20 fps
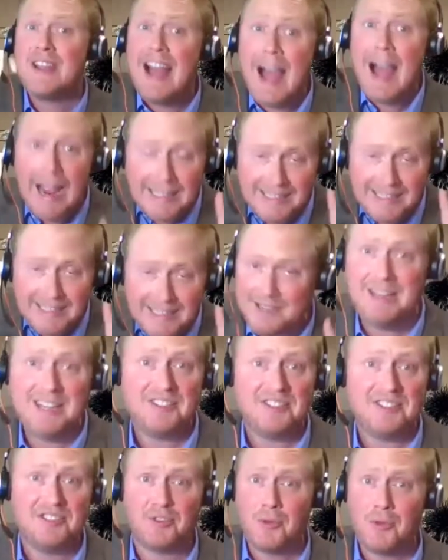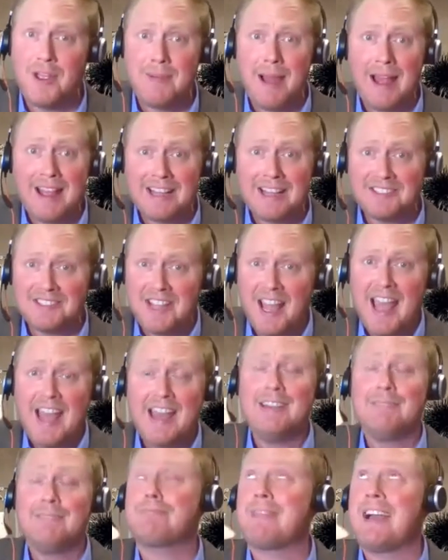I didn't mean to scream. I
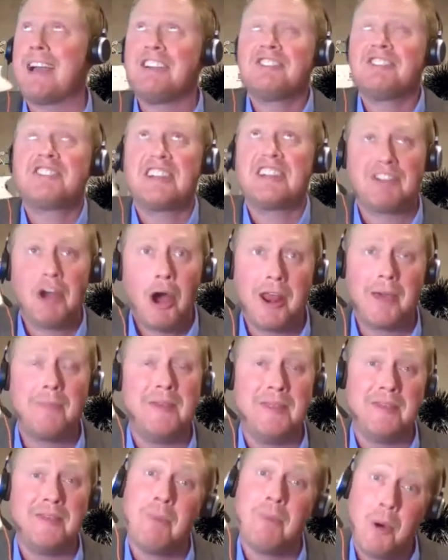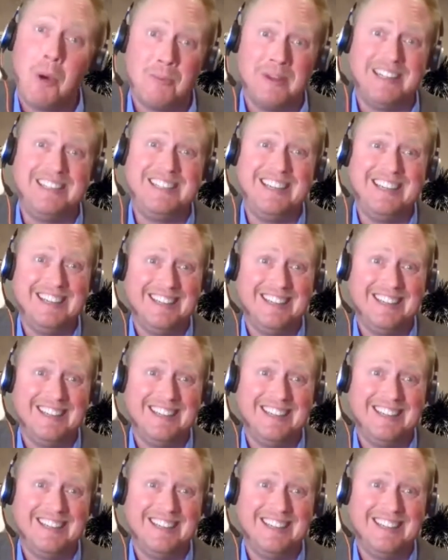guess I just got caught up in the moment.